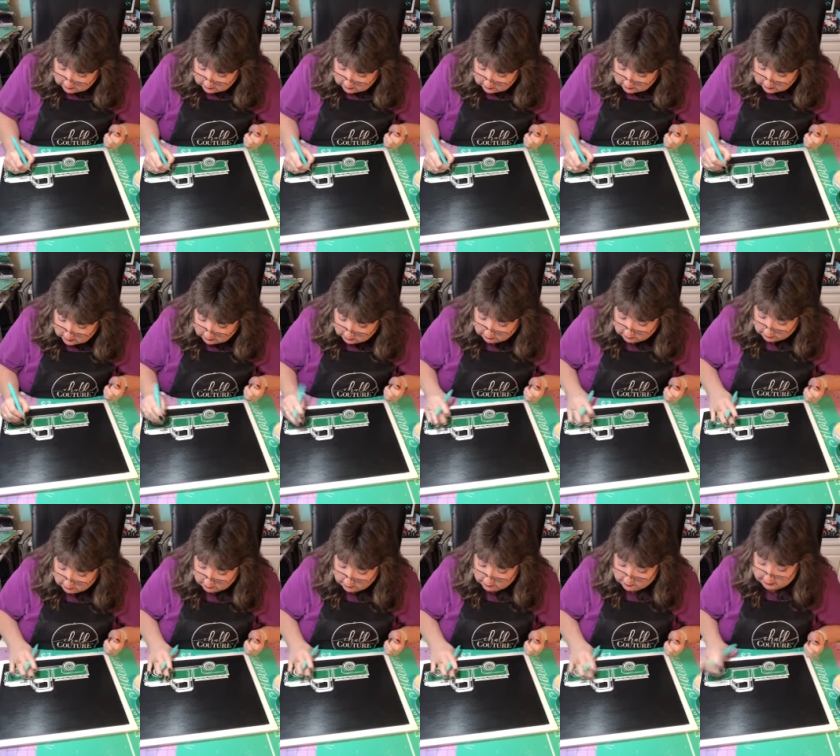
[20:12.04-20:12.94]
you don't
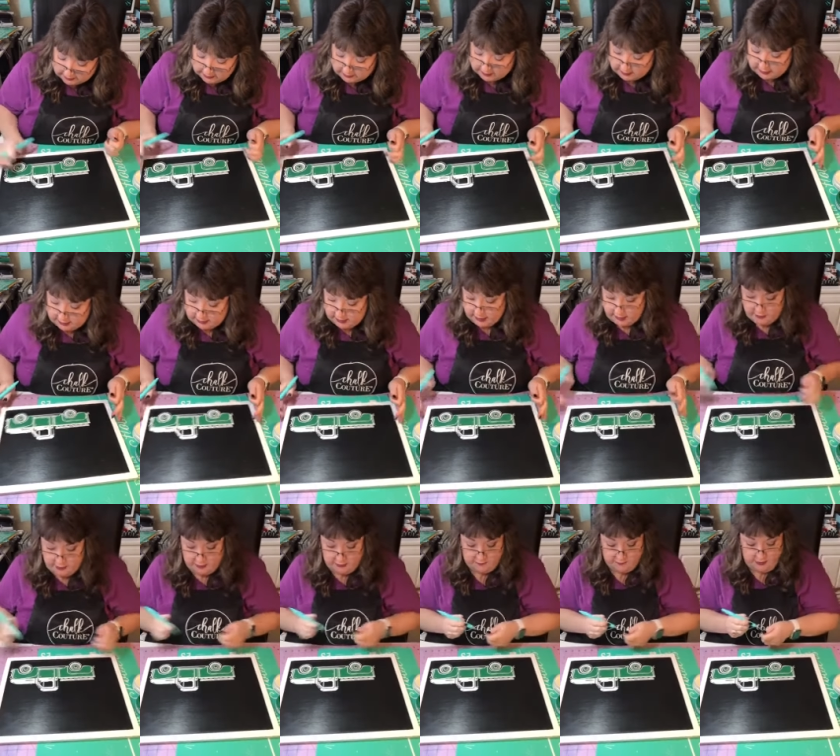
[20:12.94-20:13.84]
know, but it, it
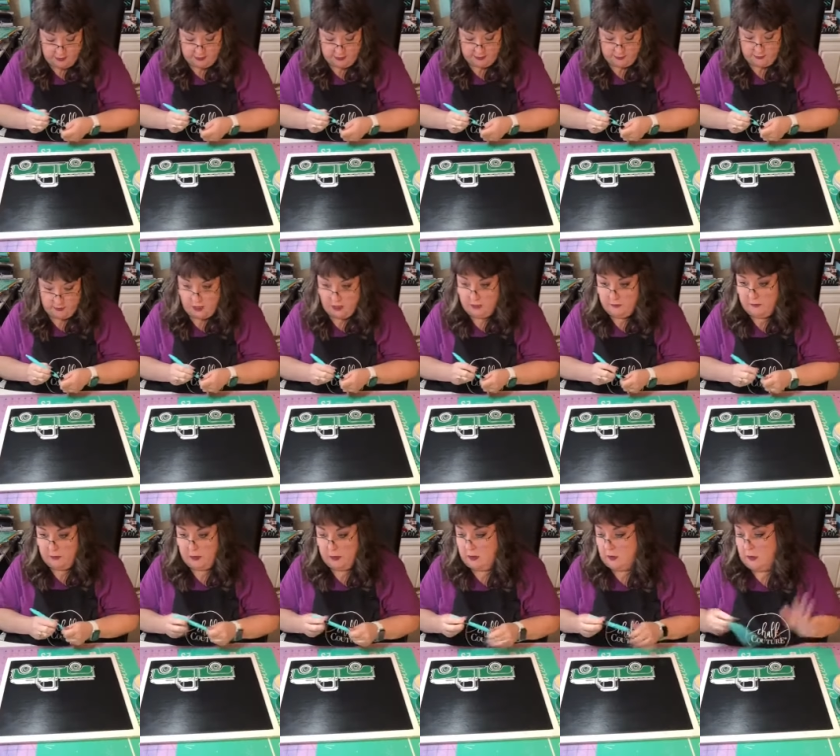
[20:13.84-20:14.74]
came out fine. You're not
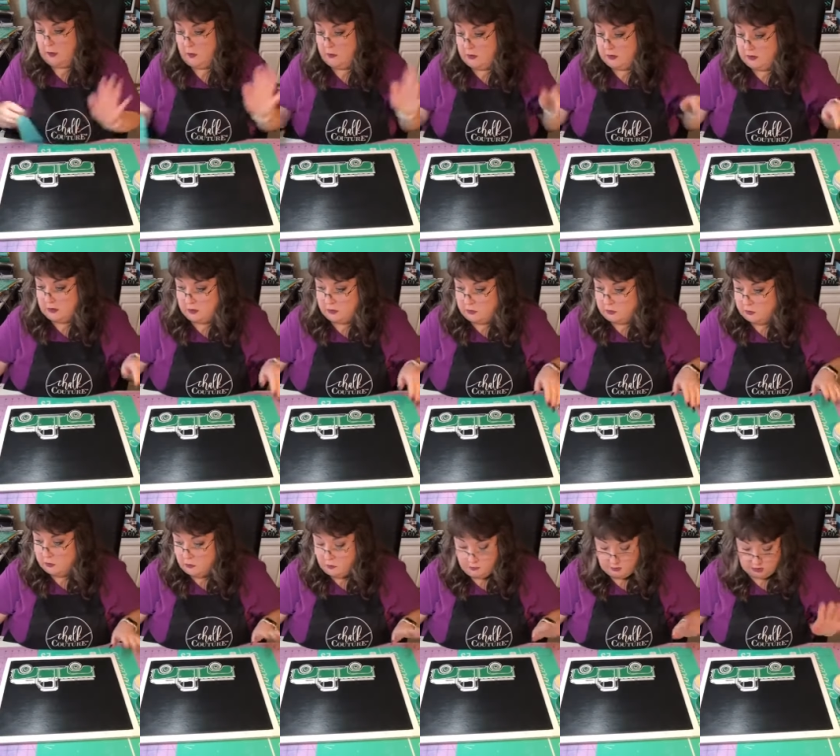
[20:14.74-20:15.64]
even going to notice it.
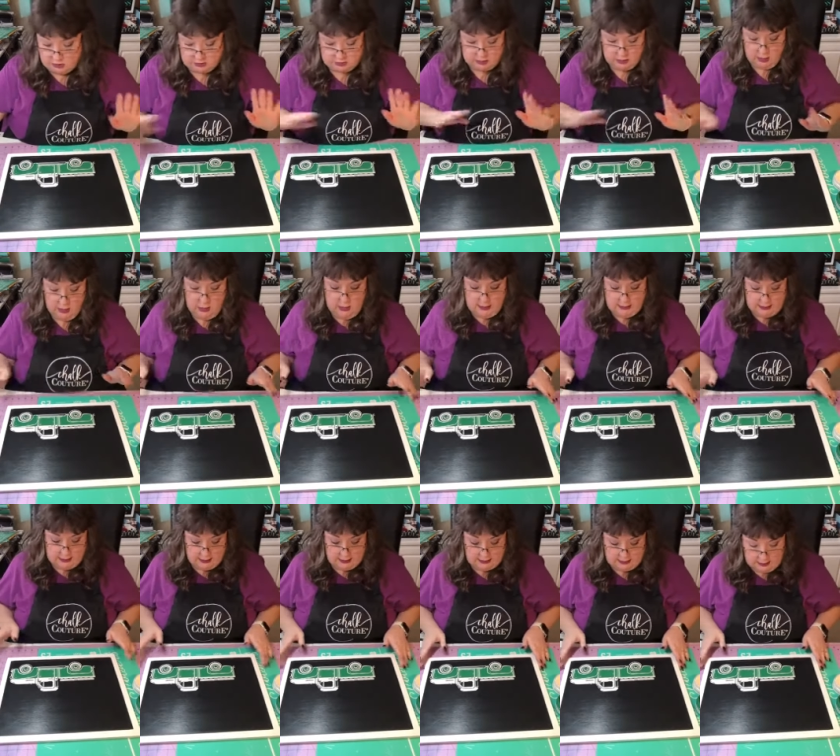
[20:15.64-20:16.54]
There's so much
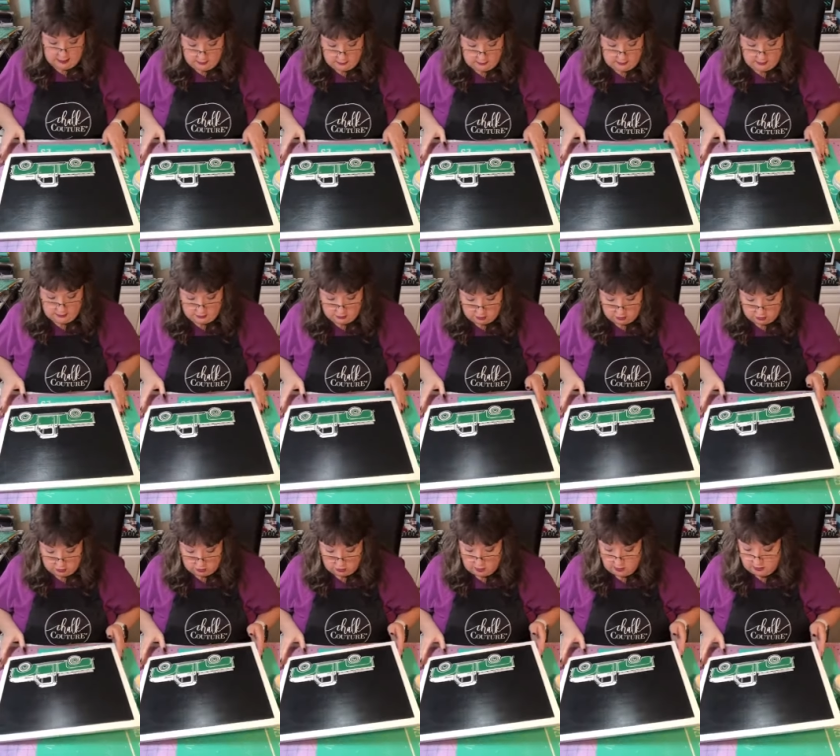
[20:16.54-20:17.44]
detail in
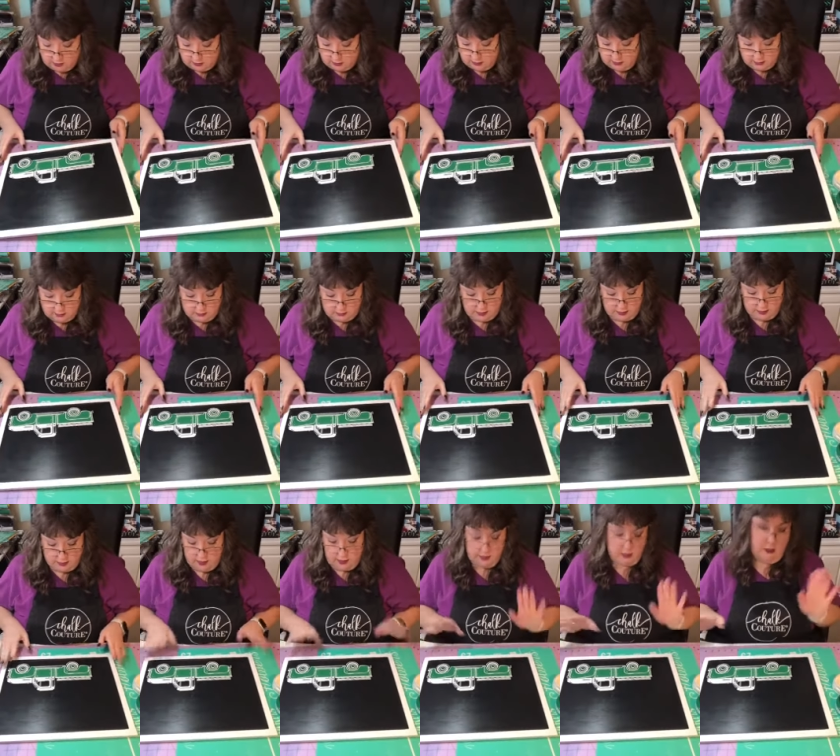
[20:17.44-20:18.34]
this truck that
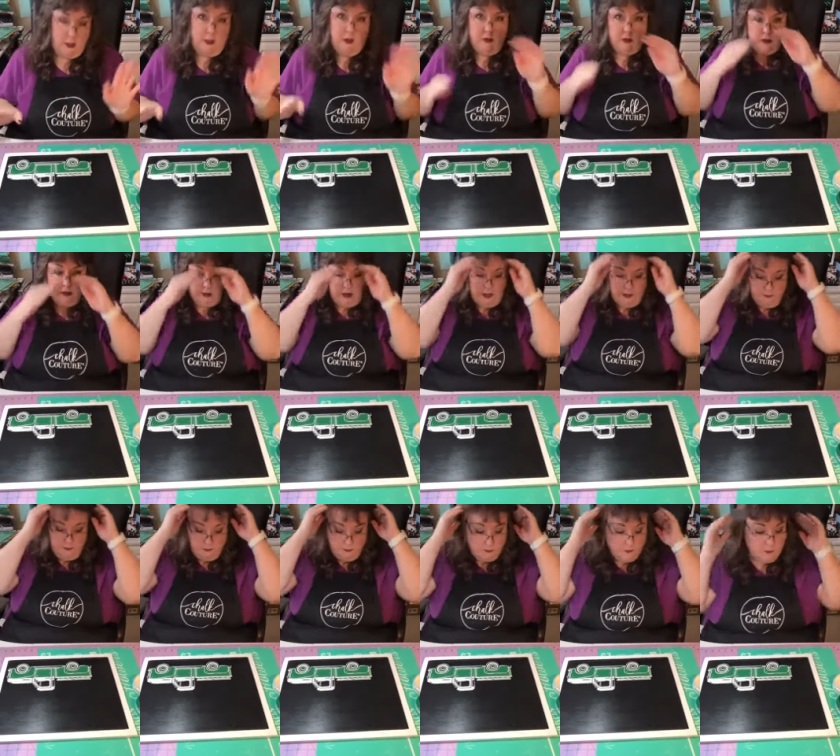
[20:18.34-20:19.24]
you're not going to notice it.
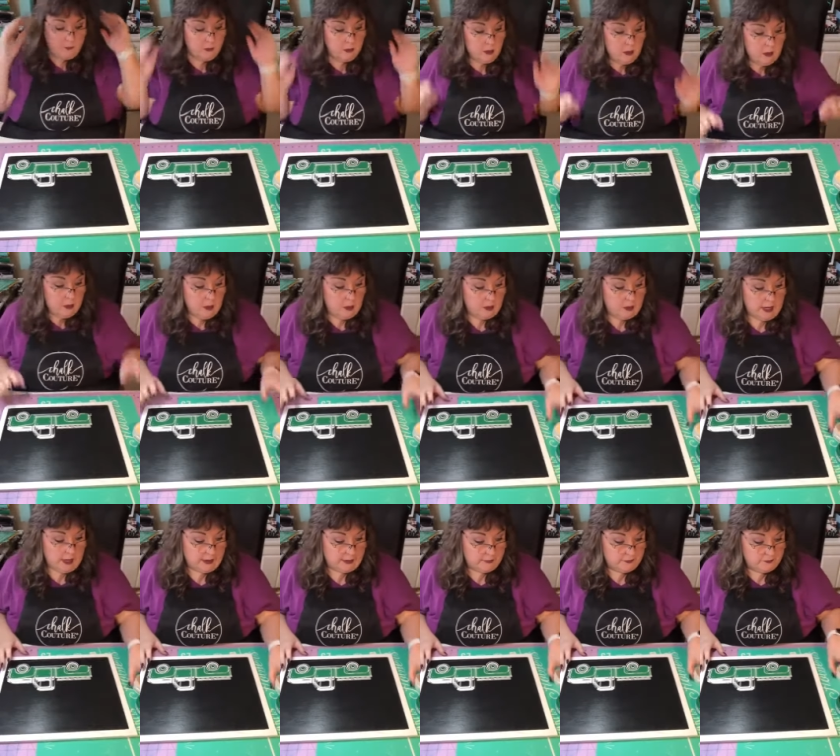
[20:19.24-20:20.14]

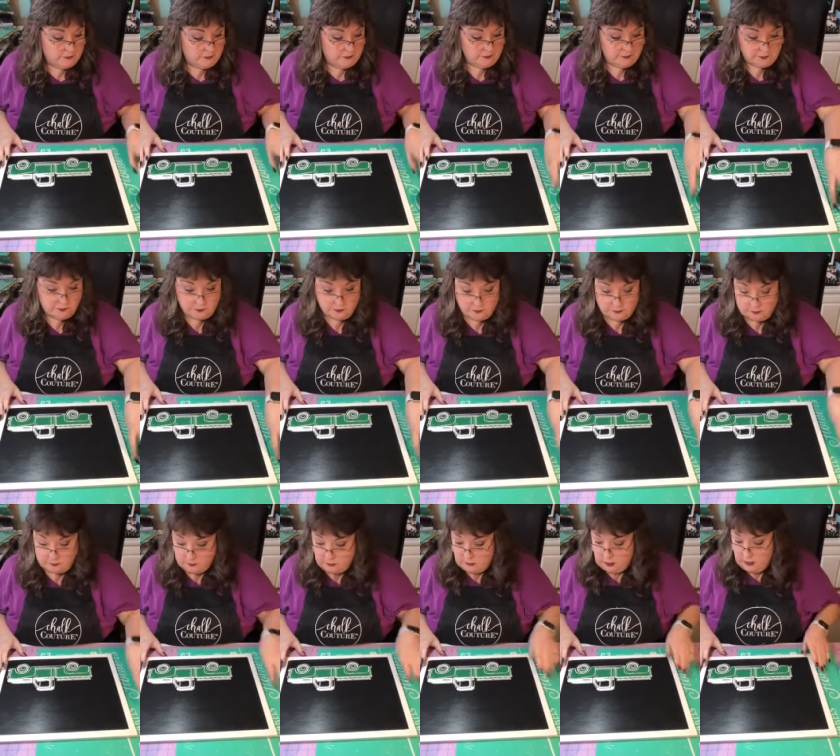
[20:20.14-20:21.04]
Okay.
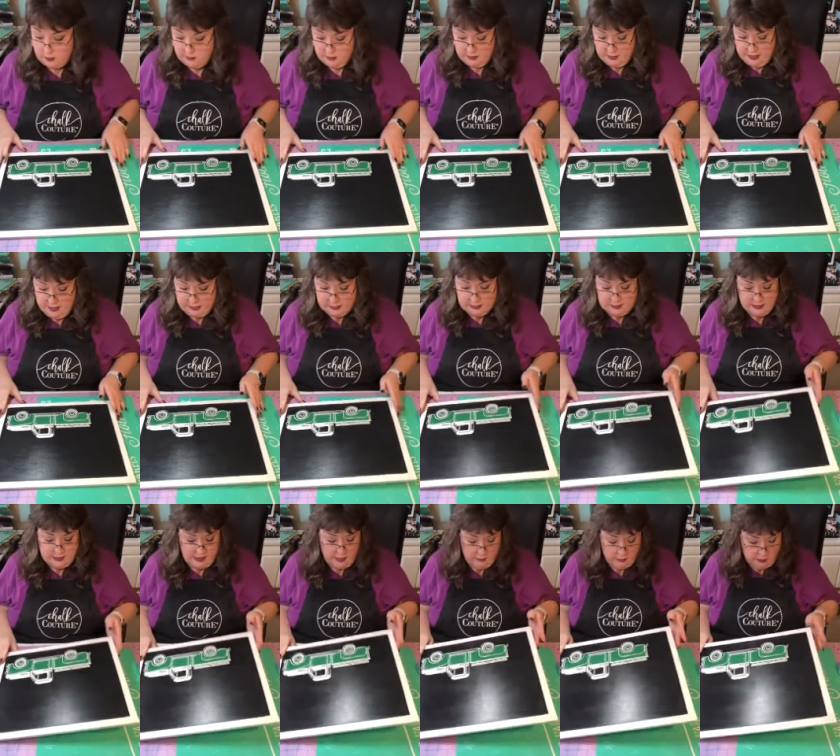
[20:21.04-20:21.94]
The next
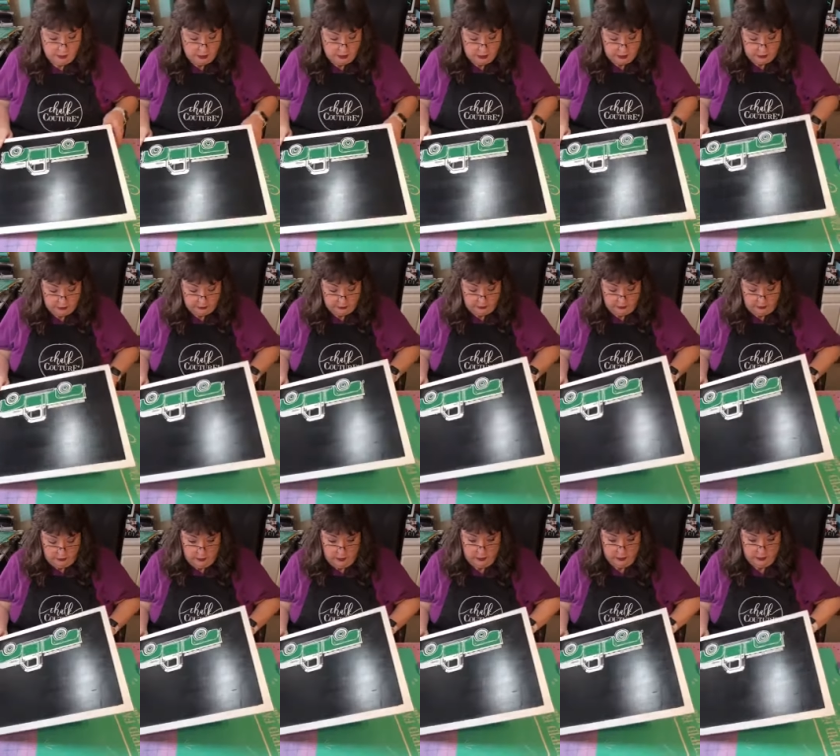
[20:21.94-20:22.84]
thing I want to
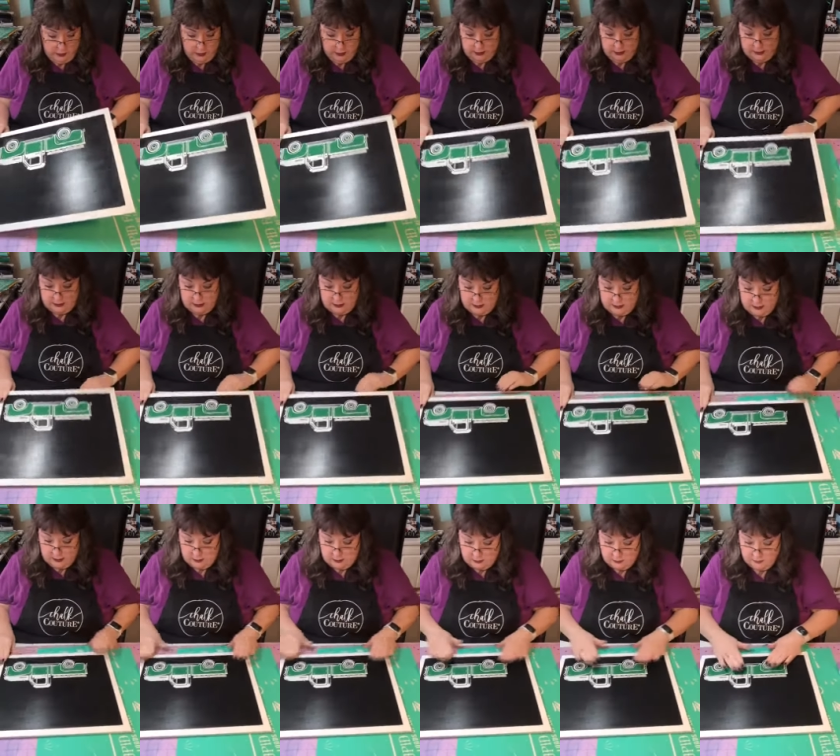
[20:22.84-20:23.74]
do is
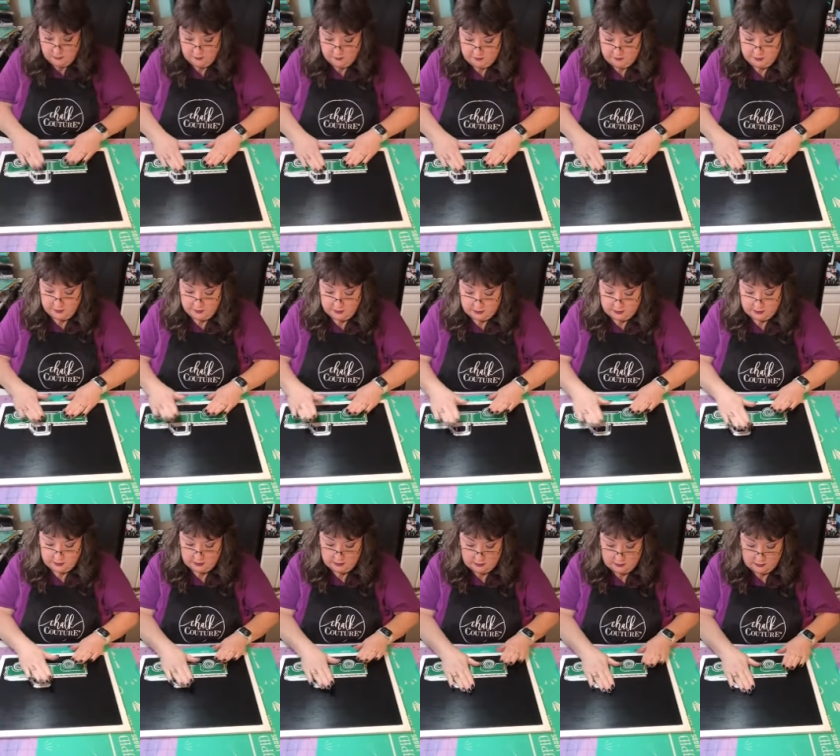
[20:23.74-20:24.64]
let me feel
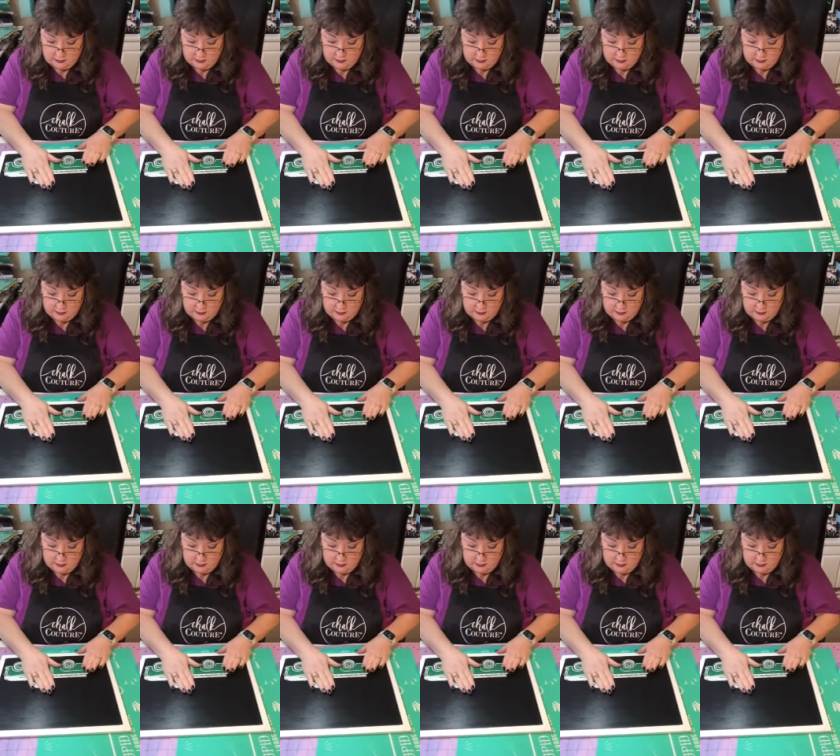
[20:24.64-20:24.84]
this.